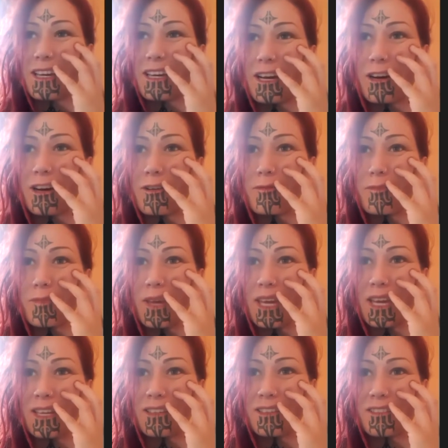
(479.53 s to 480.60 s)

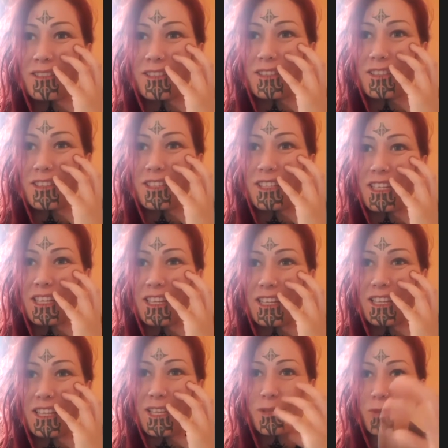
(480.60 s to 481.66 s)
And
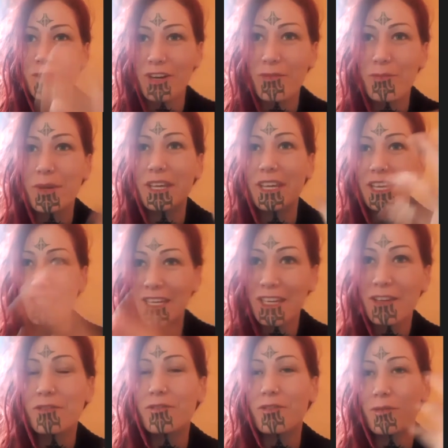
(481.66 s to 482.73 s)
that's what I've been
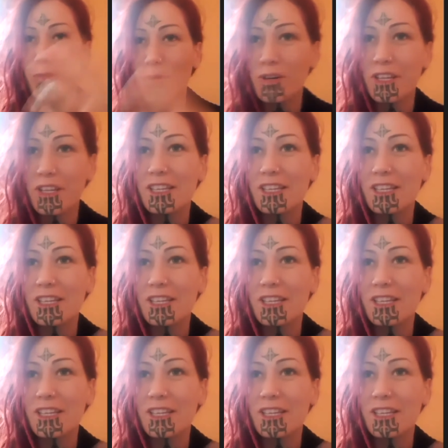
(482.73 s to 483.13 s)
getting from all of